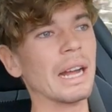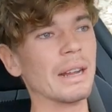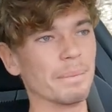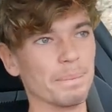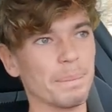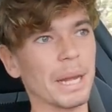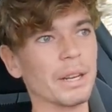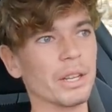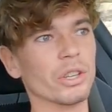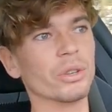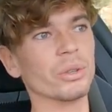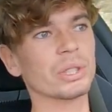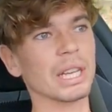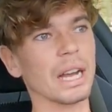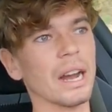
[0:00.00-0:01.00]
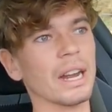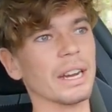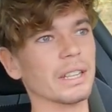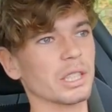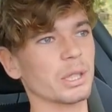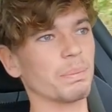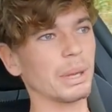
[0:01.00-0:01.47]
a better use at
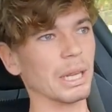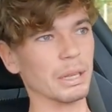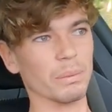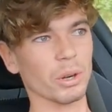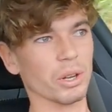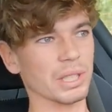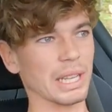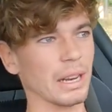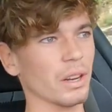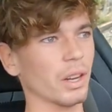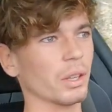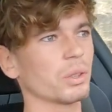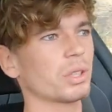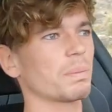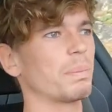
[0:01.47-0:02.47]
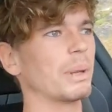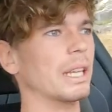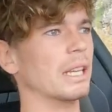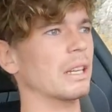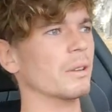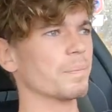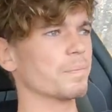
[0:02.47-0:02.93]
higher speed, because at low
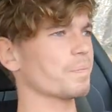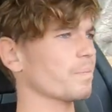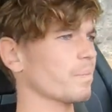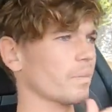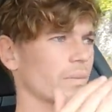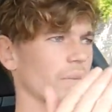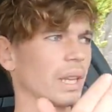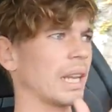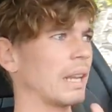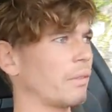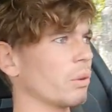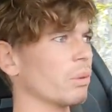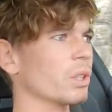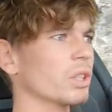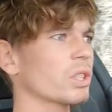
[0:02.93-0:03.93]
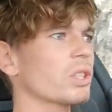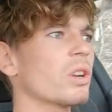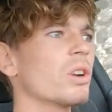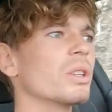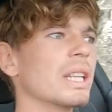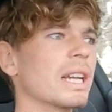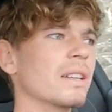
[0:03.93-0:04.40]
speed, if you want to
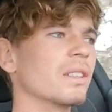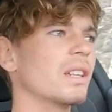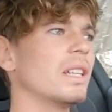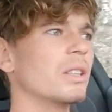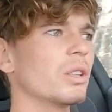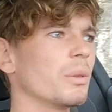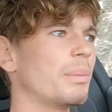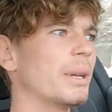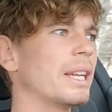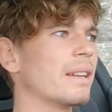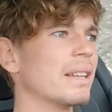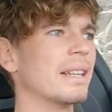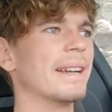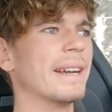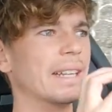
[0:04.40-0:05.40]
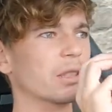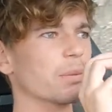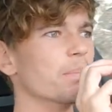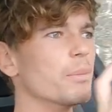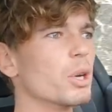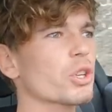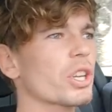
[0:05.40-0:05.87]
slow down a little bit,
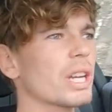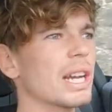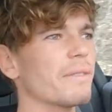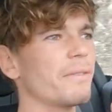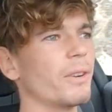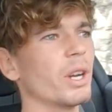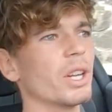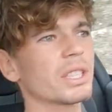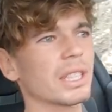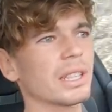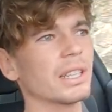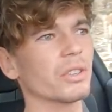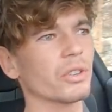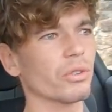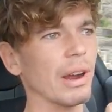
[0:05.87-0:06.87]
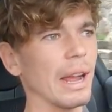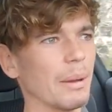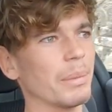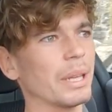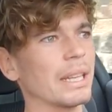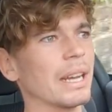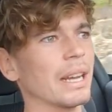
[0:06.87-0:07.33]
it's mushy at first and then
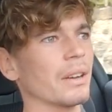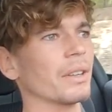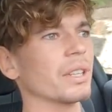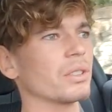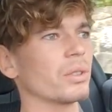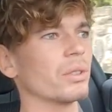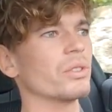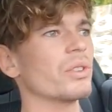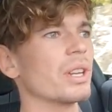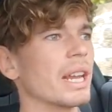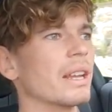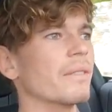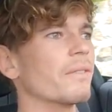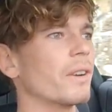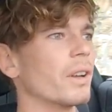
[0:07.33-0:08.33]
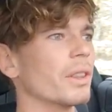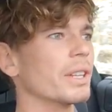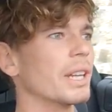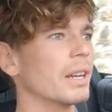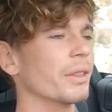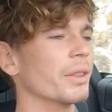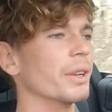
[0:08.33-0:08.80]
grabby down as soon as you get
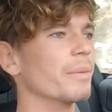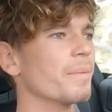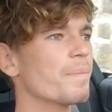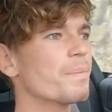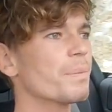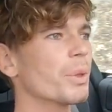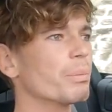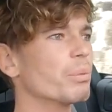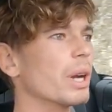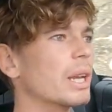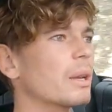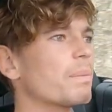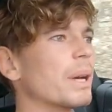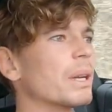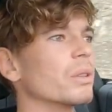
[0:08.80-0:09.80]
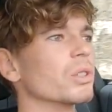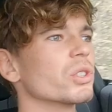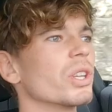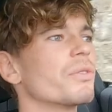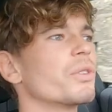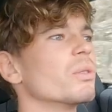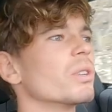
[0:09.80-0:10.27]
further down the brake pedal.
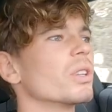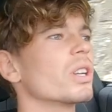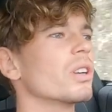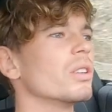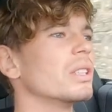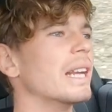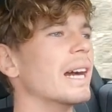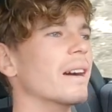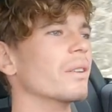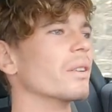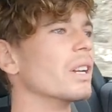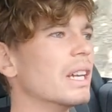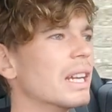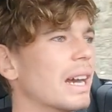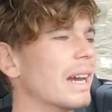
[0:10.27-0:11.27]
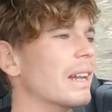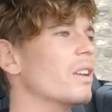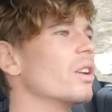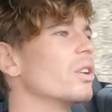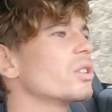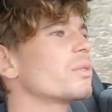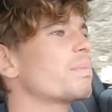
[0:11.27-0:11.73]
So if you want to go down
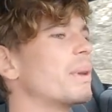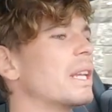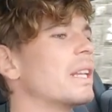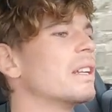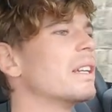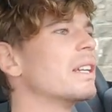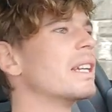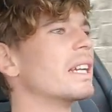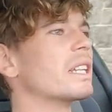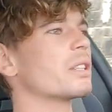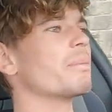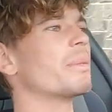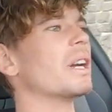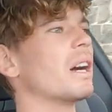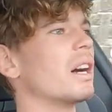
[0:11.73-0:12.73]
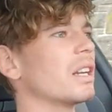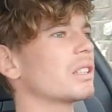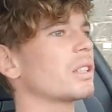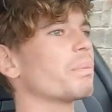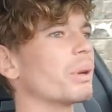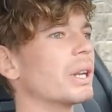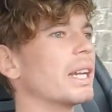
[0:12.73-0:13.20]
at low speed, it's a bit
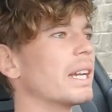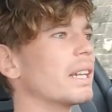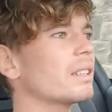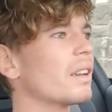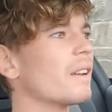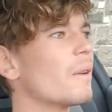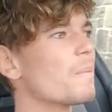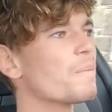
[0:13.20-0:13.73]
hard to predict.